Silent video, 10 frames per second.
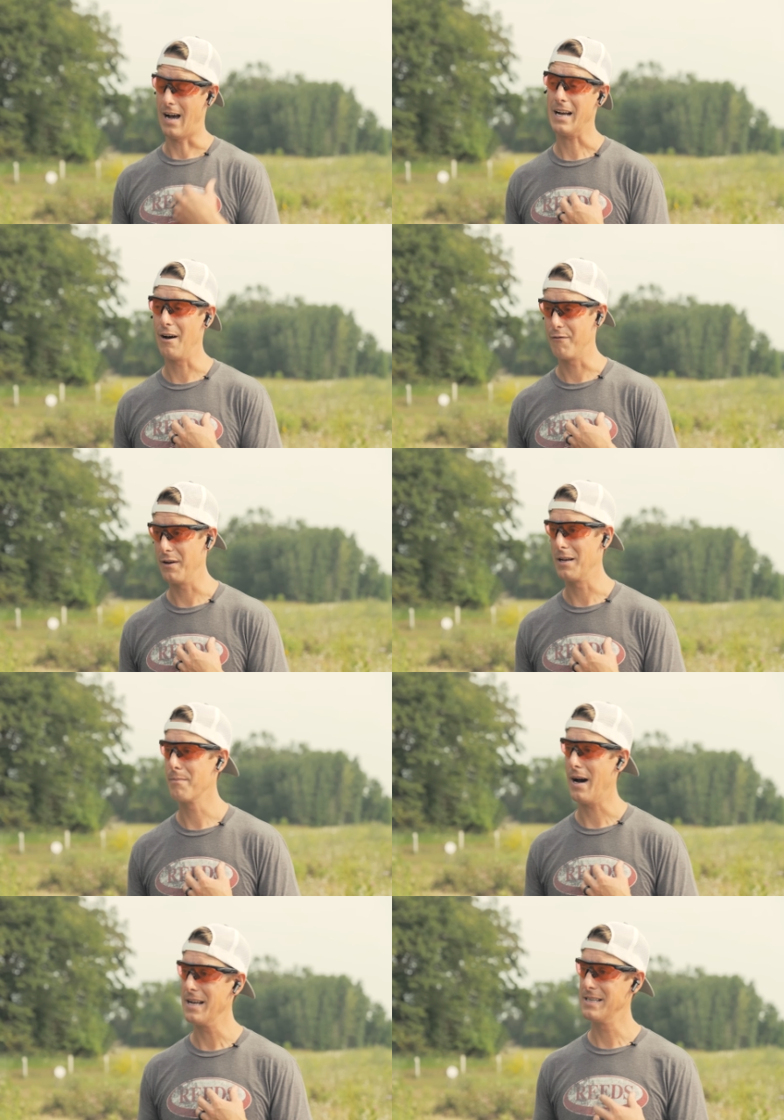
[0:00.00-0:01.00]
I got
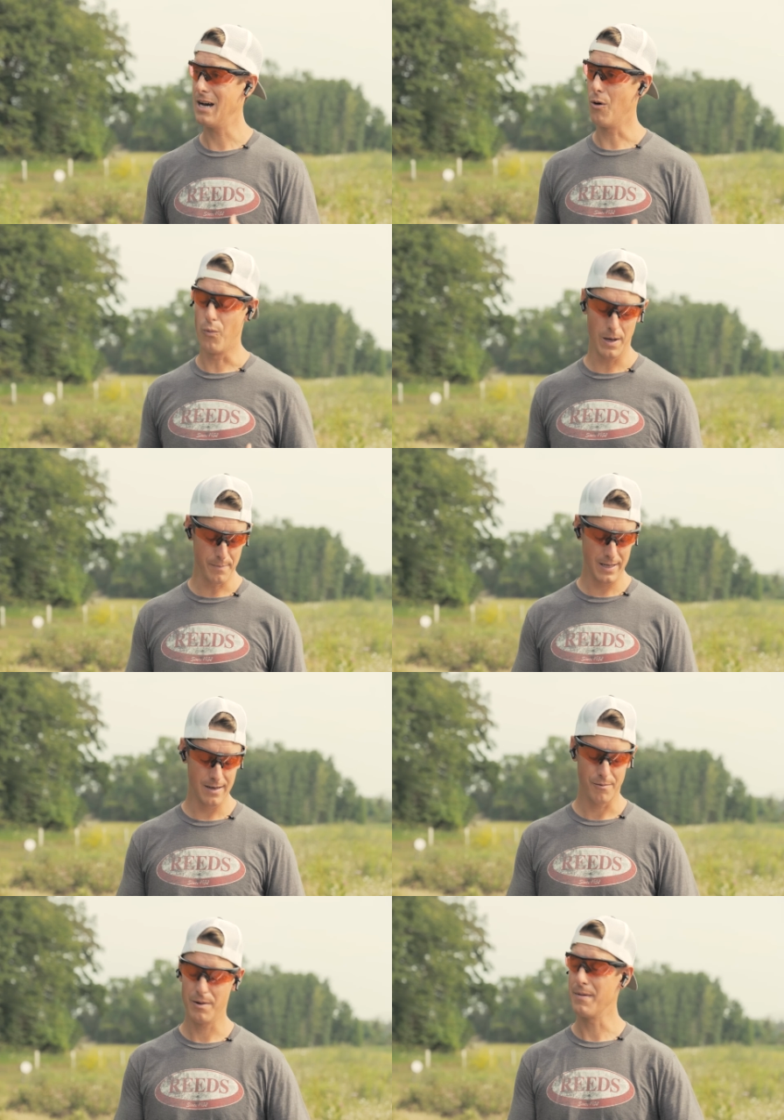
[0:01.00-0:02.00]
fitted by Dell
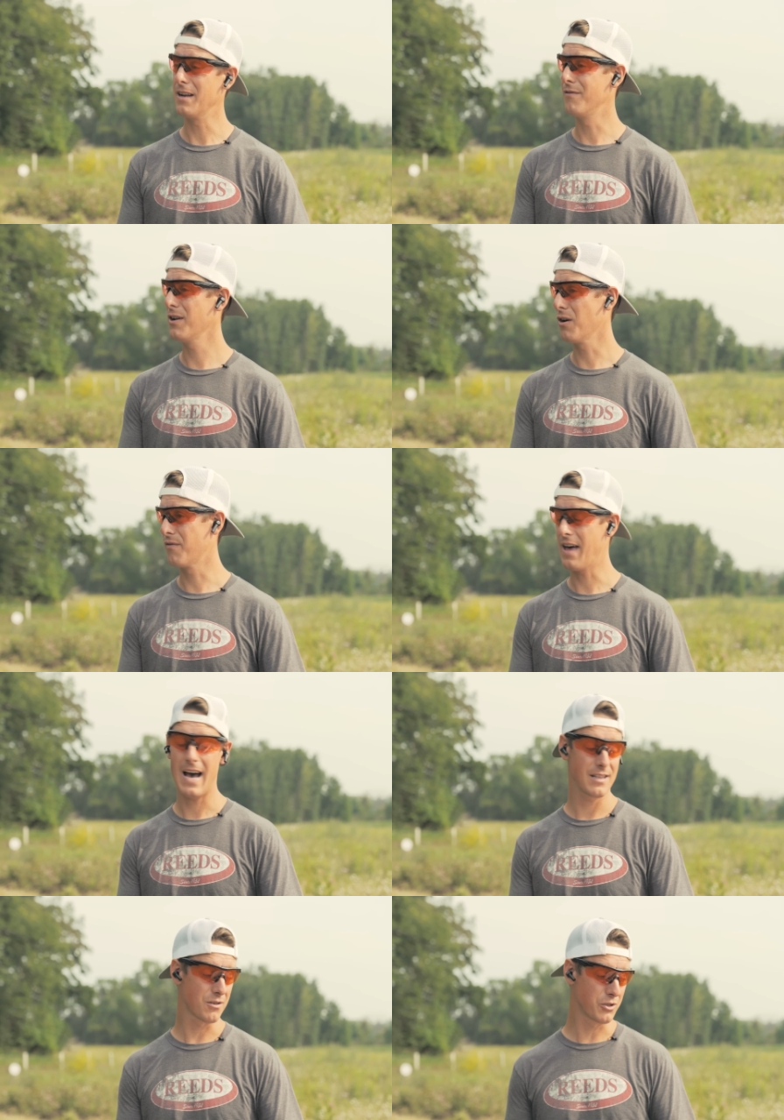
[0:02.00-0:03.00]
Whitman. We made a video of
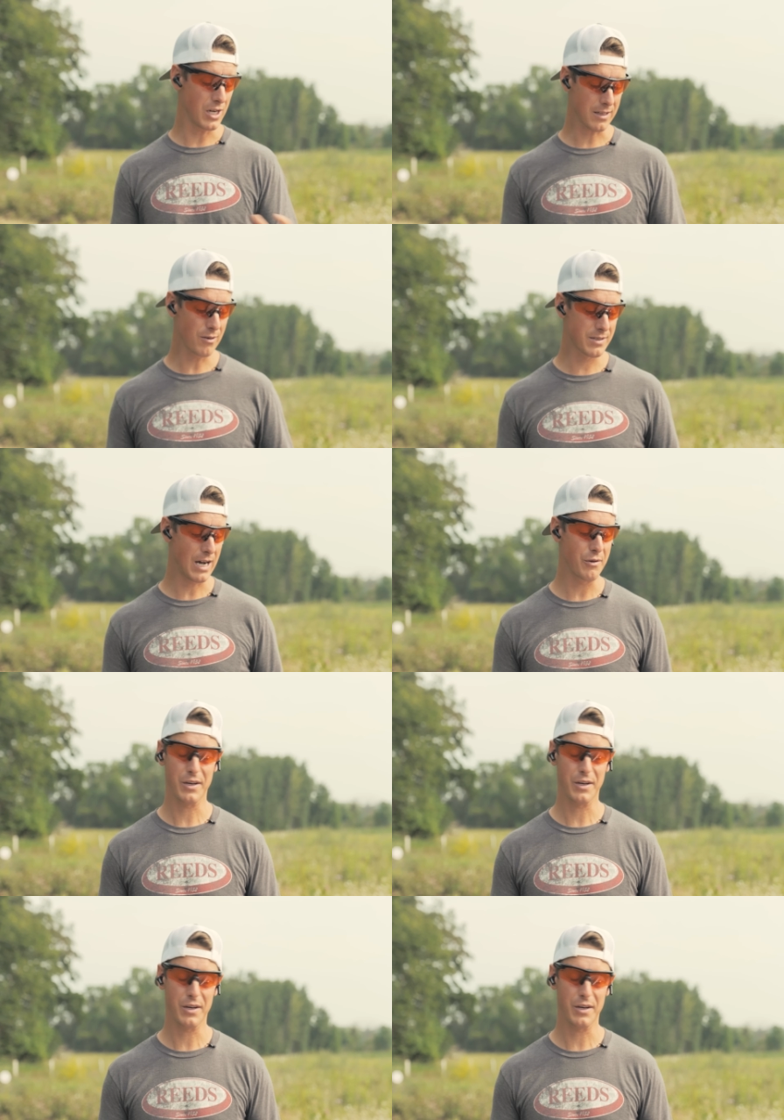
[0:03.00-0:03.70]
that. So check those out.